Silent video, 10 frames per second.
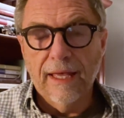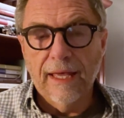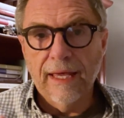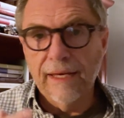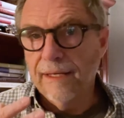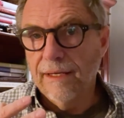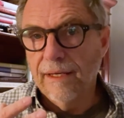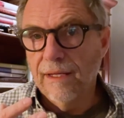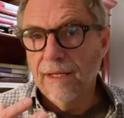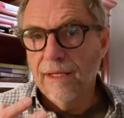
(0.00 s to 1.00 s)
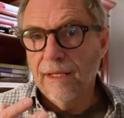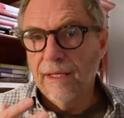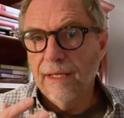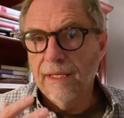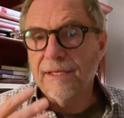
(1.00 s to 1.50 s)
And
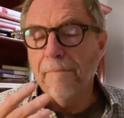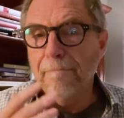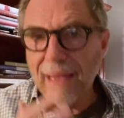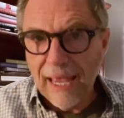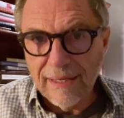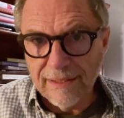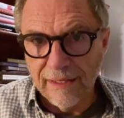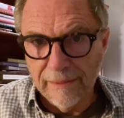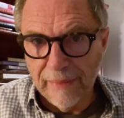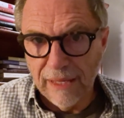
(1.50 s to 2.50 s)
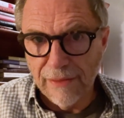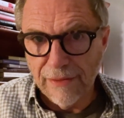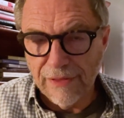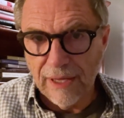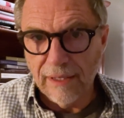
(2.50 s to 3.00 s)
it's amazing to me to
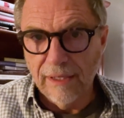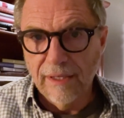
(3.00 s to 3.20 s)
think